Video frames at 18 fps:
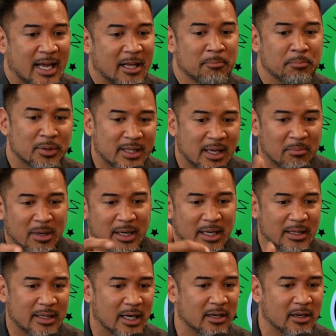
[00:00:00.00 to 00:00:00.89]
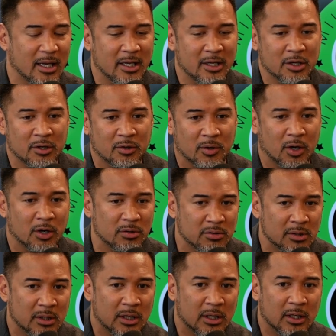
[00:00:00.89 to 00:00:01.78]
can put that money in there. It can
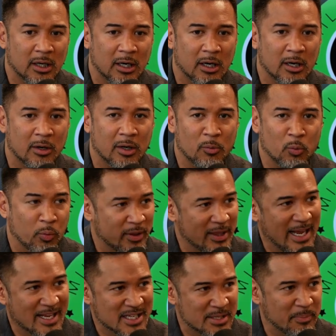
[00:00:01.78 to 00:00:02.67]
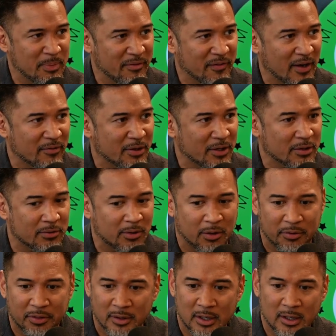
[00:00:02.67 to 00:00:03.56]
grow uh, with the S&P 500
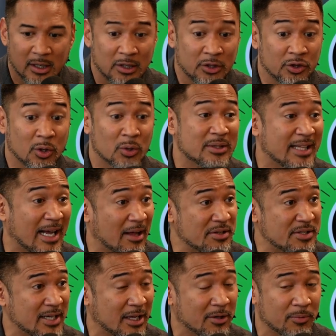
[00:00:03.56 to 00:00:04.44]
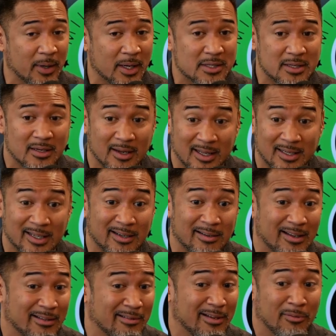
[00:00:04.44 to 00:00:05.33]
growth, no downside risk. And
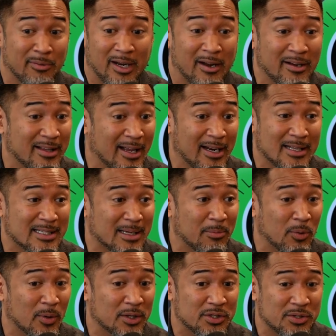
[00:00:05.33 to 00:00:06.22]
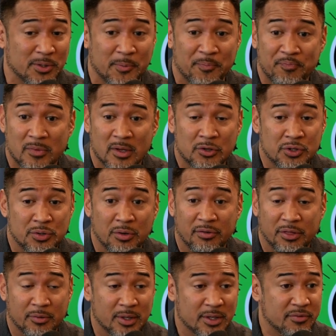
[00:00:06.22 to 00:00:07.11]
then when I, anytime I want to, two,
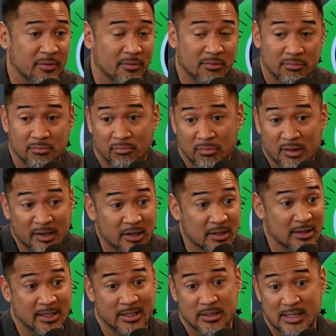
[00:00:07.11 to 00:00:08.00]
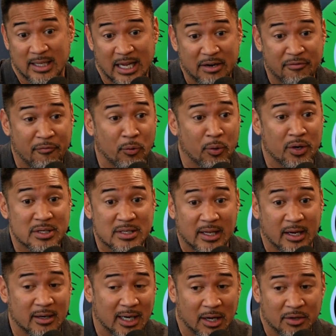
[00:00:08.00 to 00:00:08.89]
three years later, four years
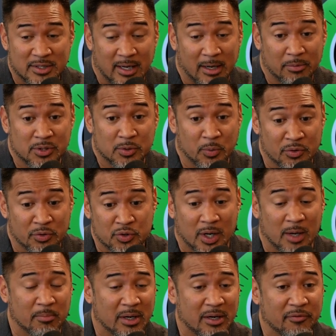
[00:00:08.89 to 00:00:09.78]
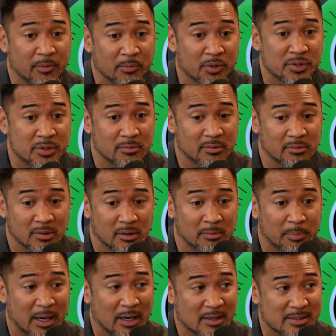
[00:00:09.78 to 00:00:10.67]
later, I was able to withdraw money from those uh,
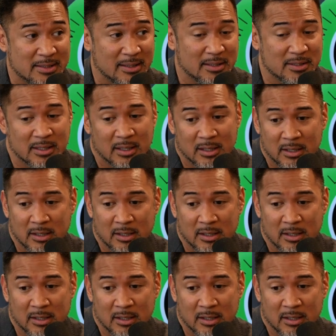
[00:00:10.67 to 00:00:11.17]
policies,